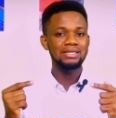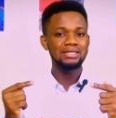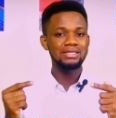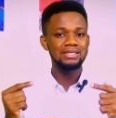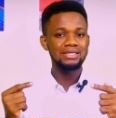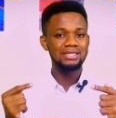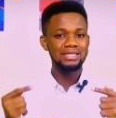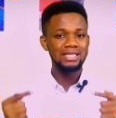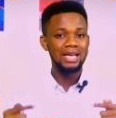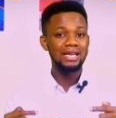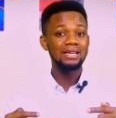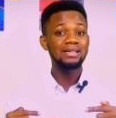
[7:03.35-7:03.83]

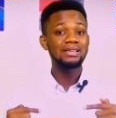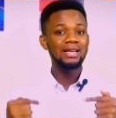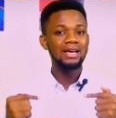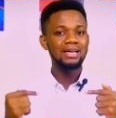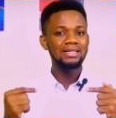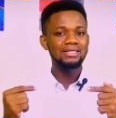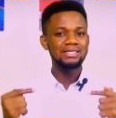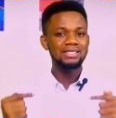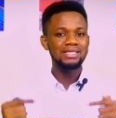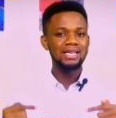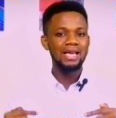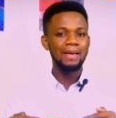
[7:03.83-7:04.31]

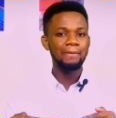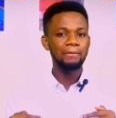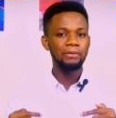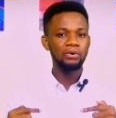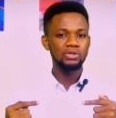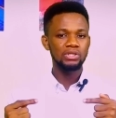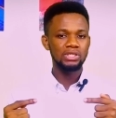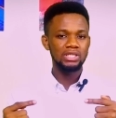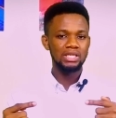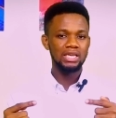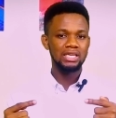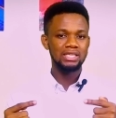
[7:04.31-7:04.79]
standard time
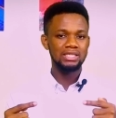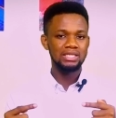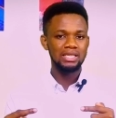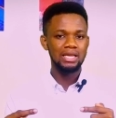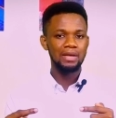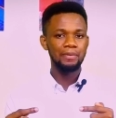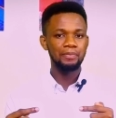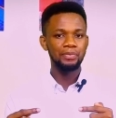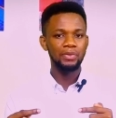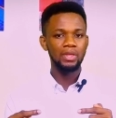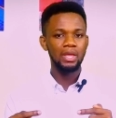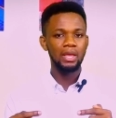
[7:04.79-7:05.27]
on the
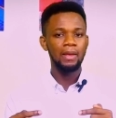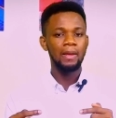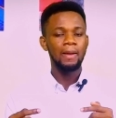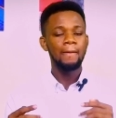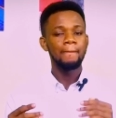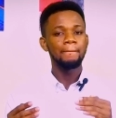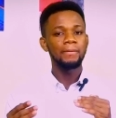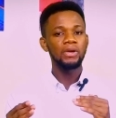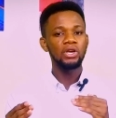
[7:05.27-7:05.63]
exam day,